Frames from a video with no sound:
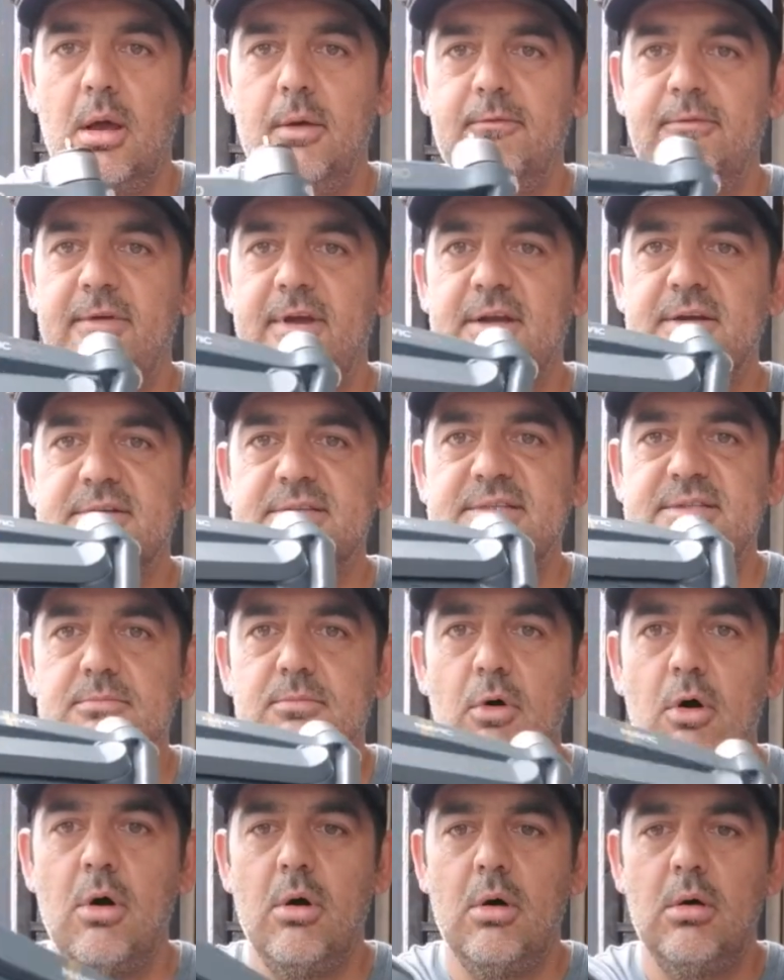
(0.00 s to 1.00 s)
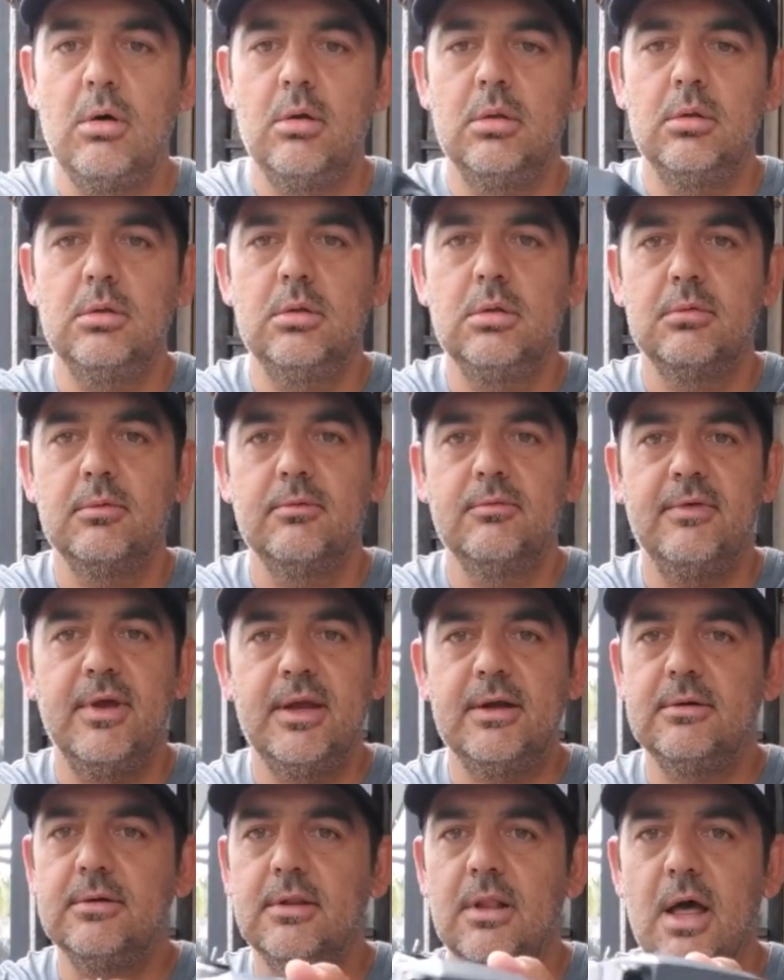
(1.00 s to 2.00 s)
Very small,
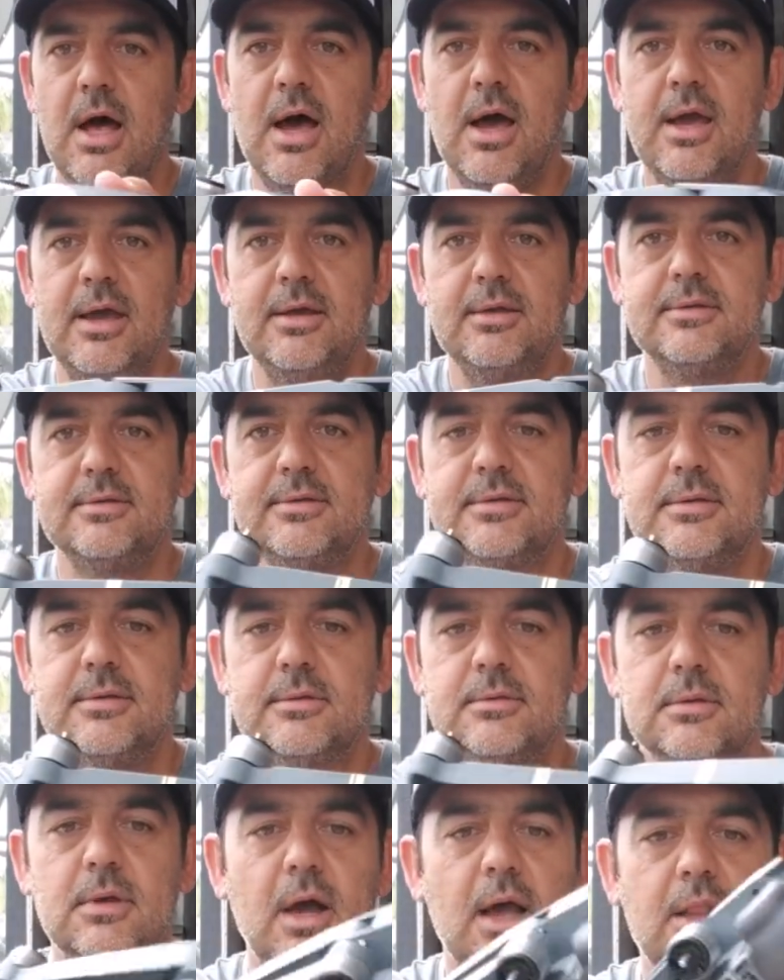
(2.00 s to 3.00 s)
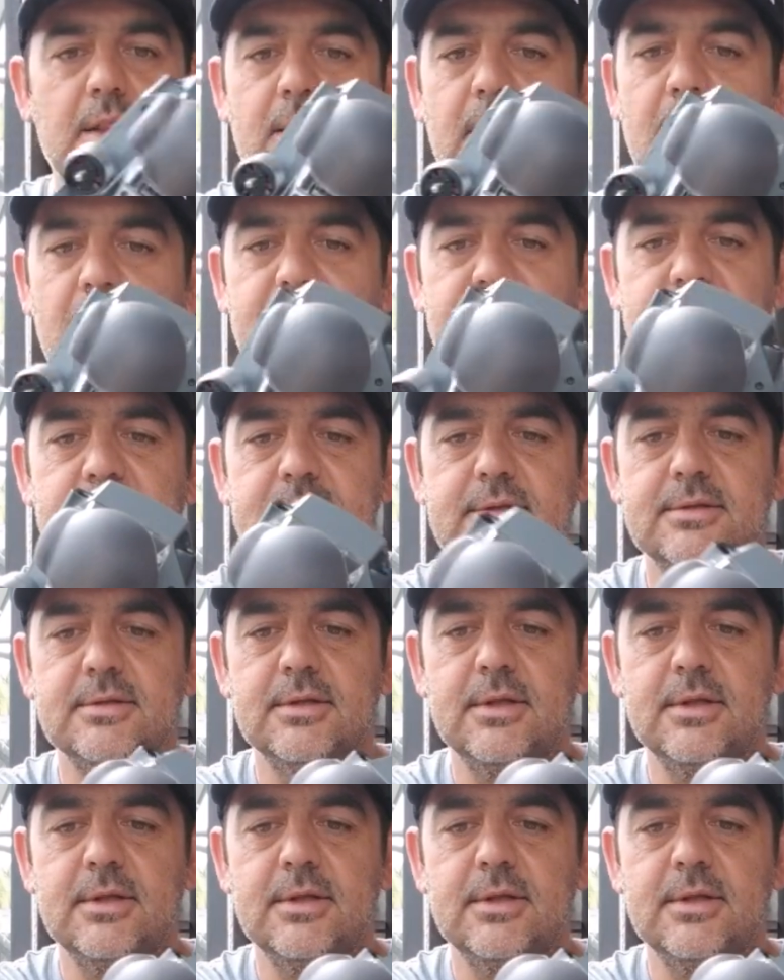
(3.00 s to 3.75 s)
very light. I love it.